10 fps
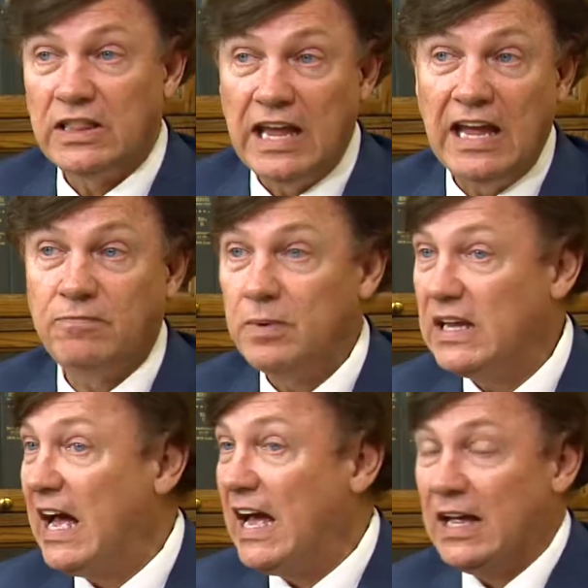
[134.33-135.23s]
and the
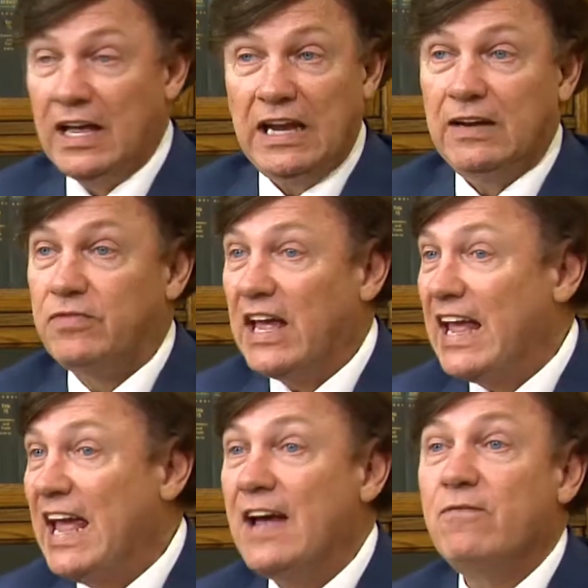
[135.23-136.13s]
FBI, if
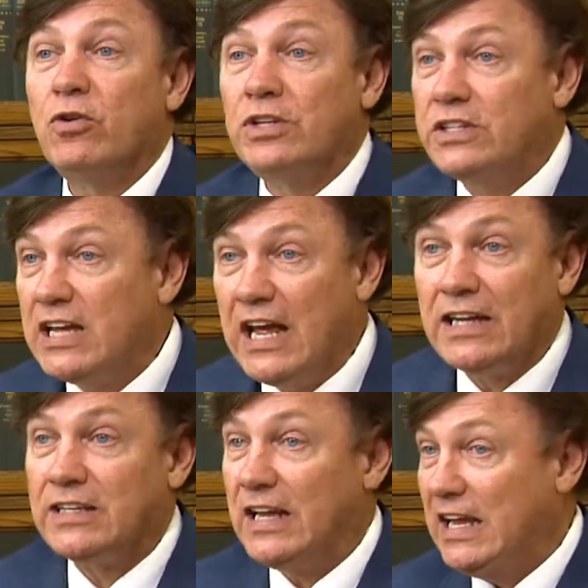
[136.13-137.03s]
they ever
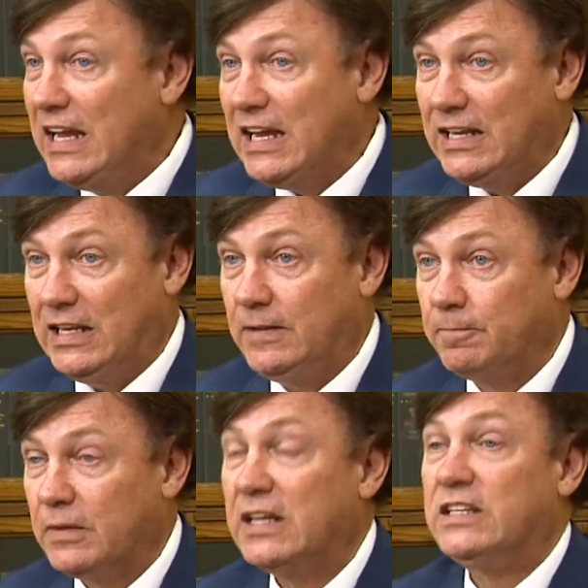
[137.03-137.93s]
detect any
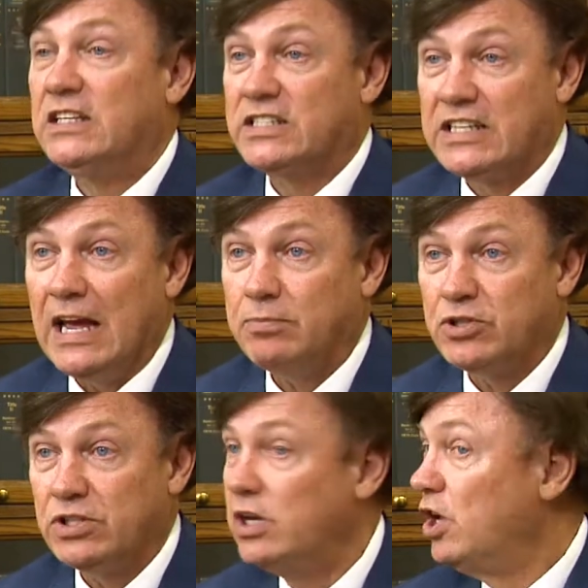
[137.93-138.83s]

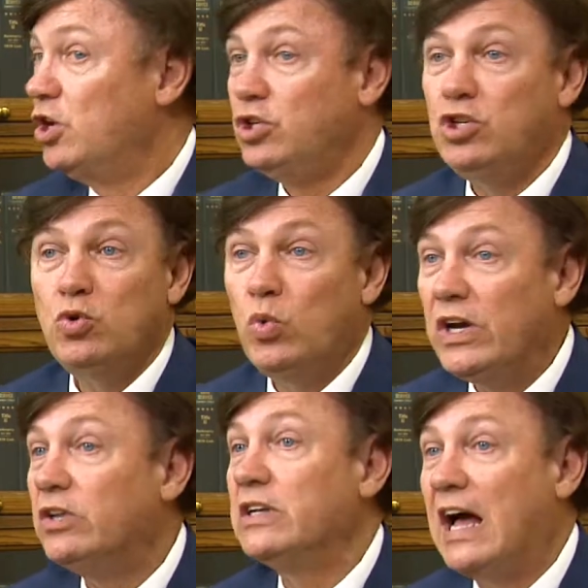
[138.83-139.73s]
deception, you
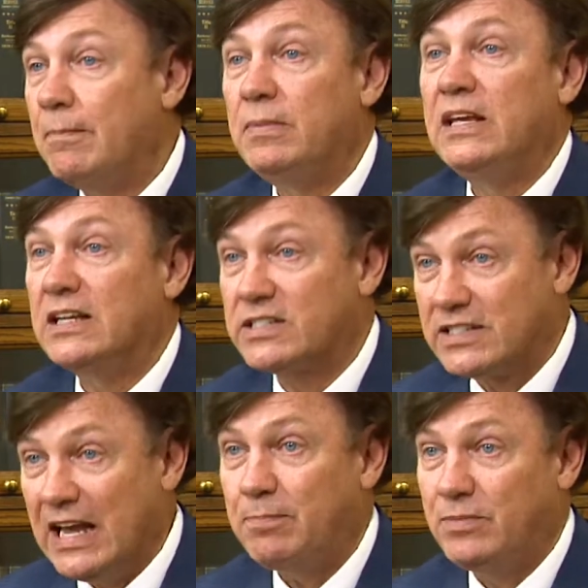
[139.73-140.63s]
will not be
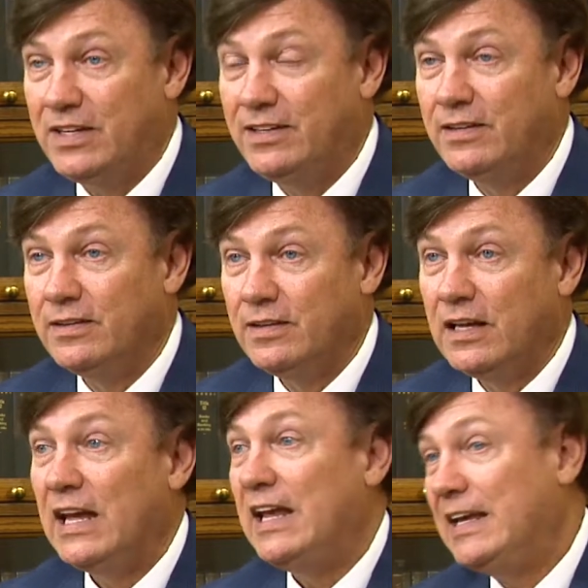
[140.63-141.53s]
accepted
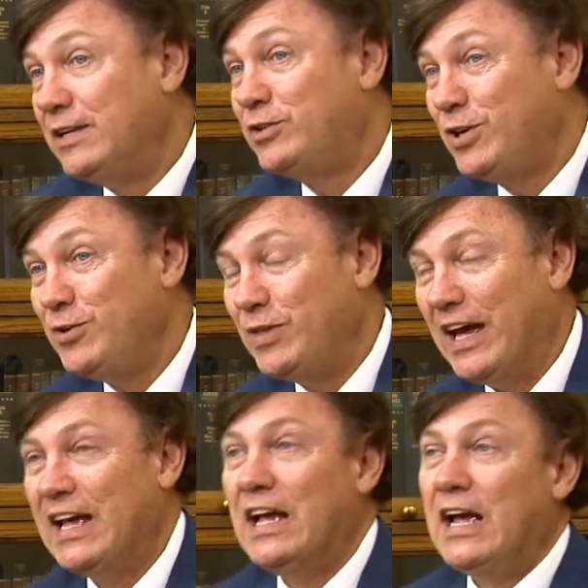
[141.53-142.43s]
into
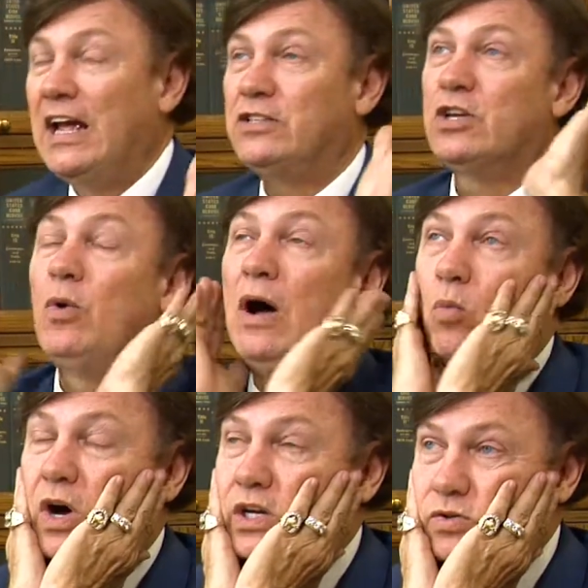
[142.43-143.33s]
that. And so I
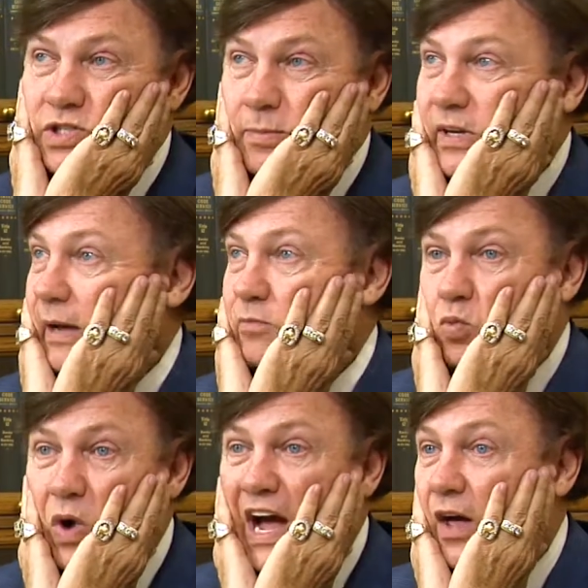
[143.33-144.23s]
wonder sometimes,
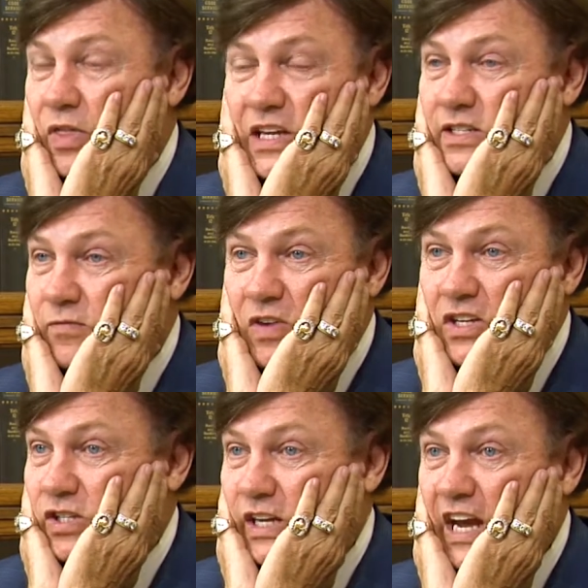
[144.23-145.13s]
wow, these
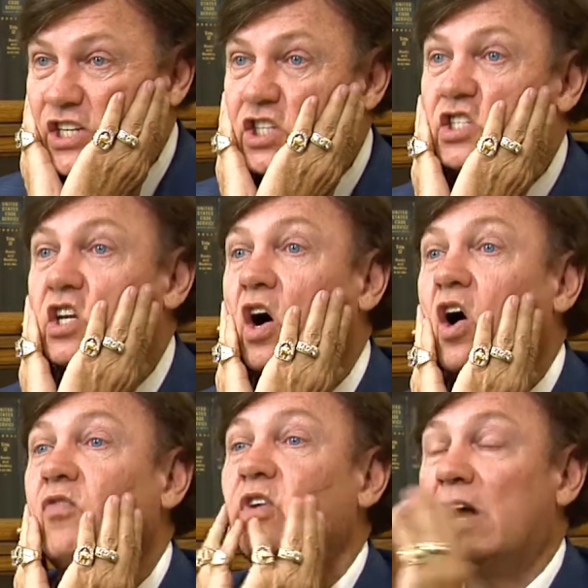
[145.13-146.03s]
investigations
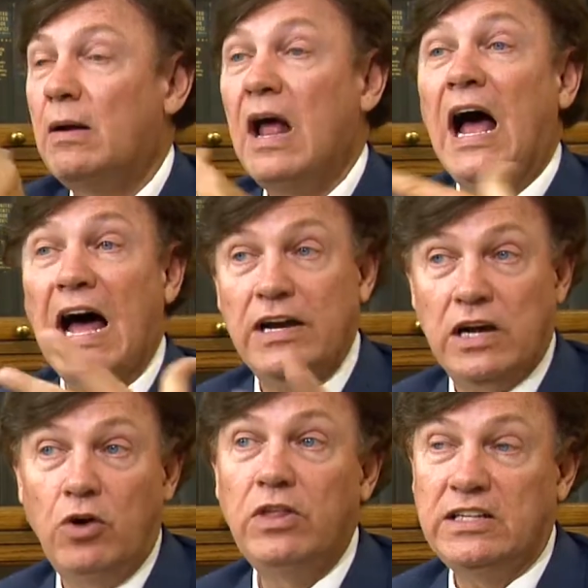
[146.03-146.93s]
are phenomenal. I
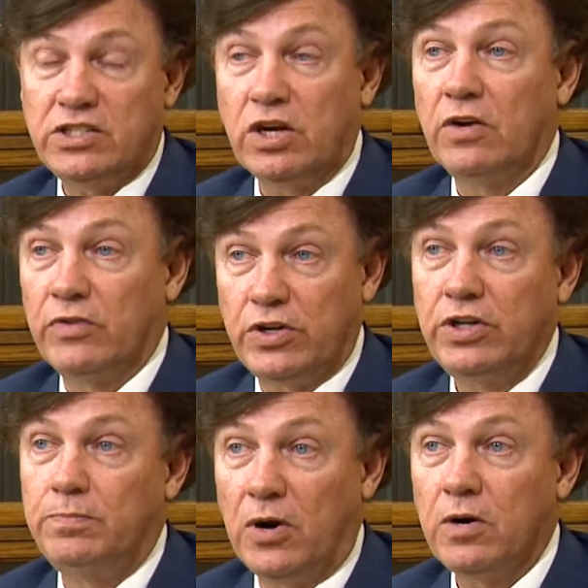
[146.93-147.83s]
know they serve a
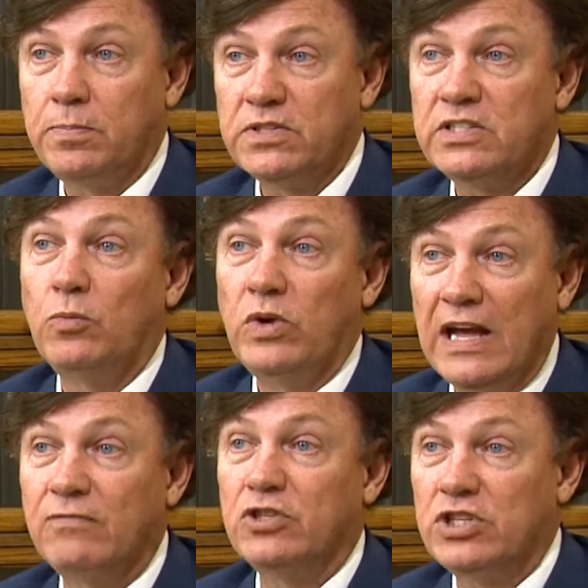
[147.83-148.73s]
good purpose that we
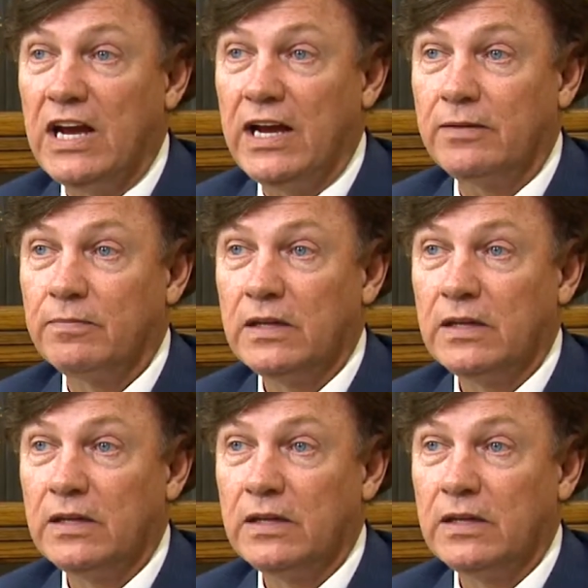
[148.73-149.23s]
have to check.